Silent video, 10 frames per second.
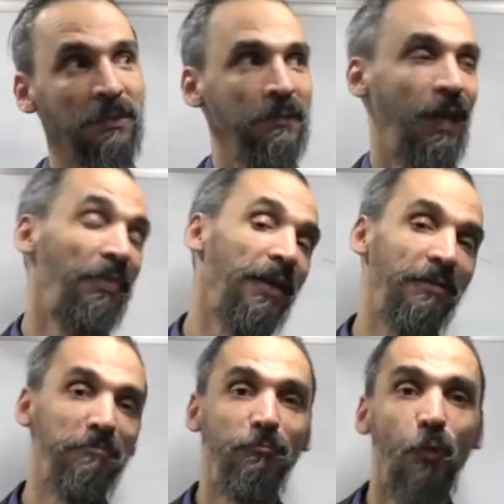I
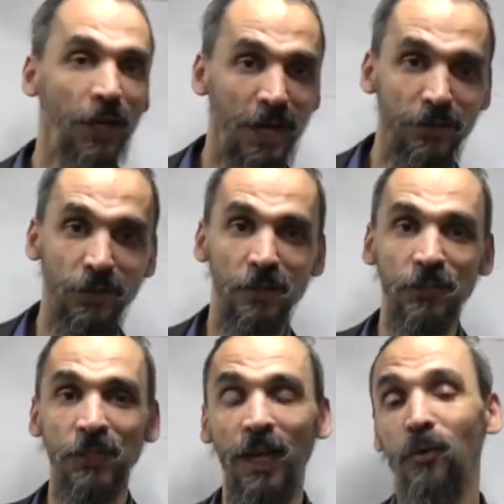think
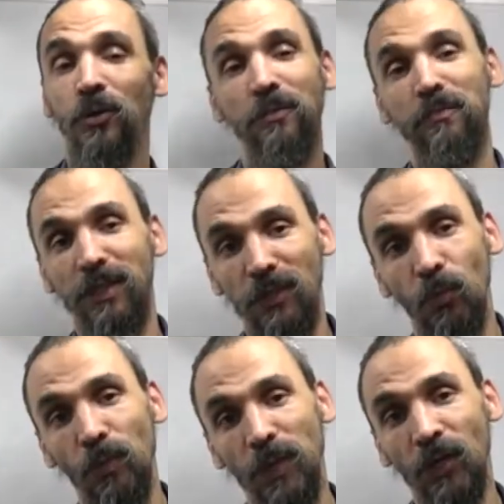$100 an hour, it
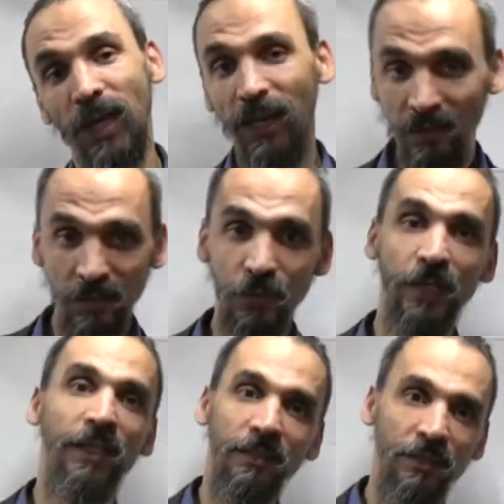will be okay.
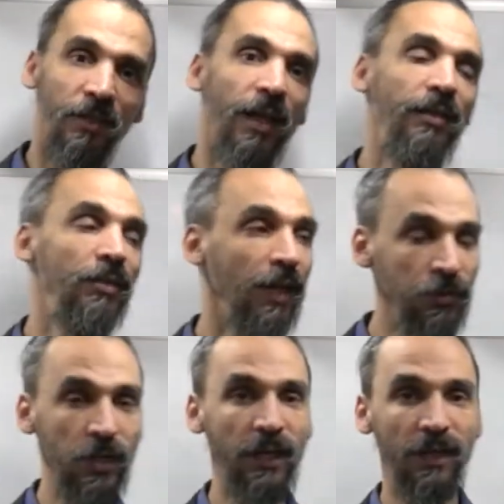Great. Okay, you can
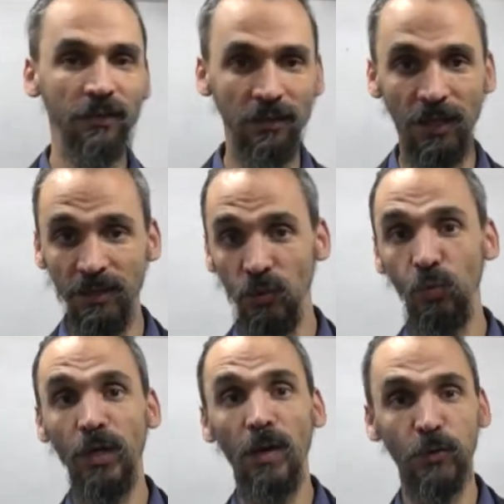try that. That is
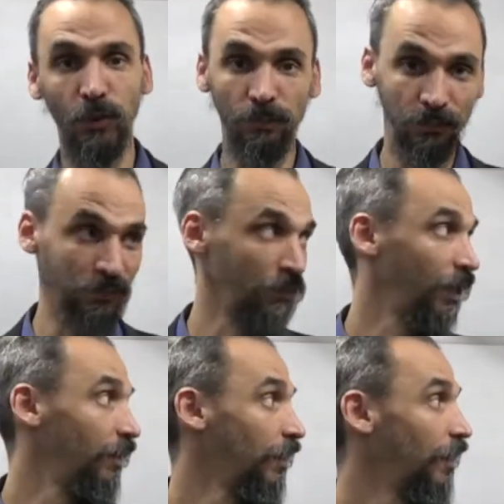one option.
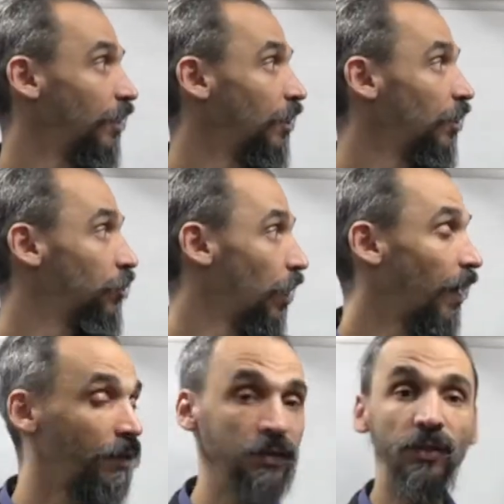
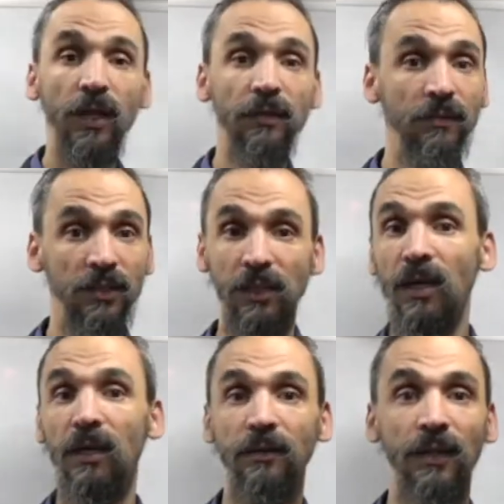And you can
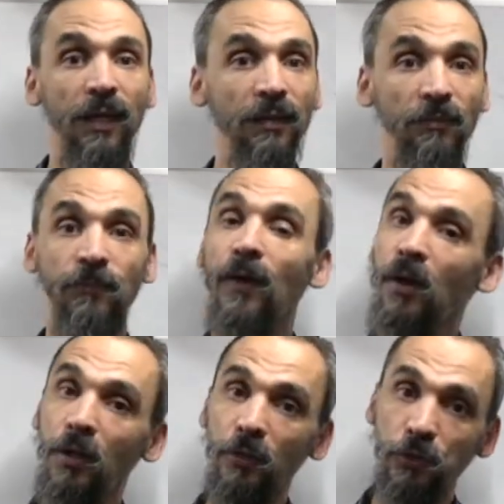start getting phone
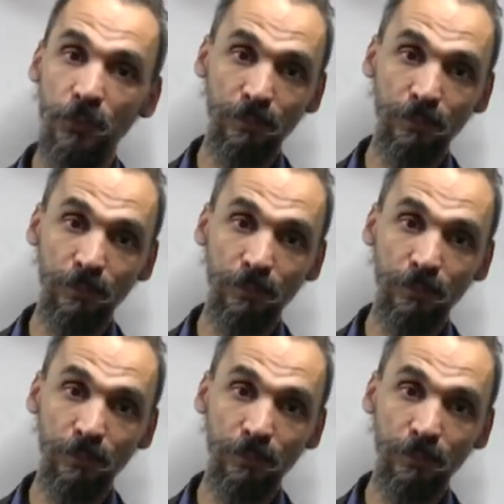calls.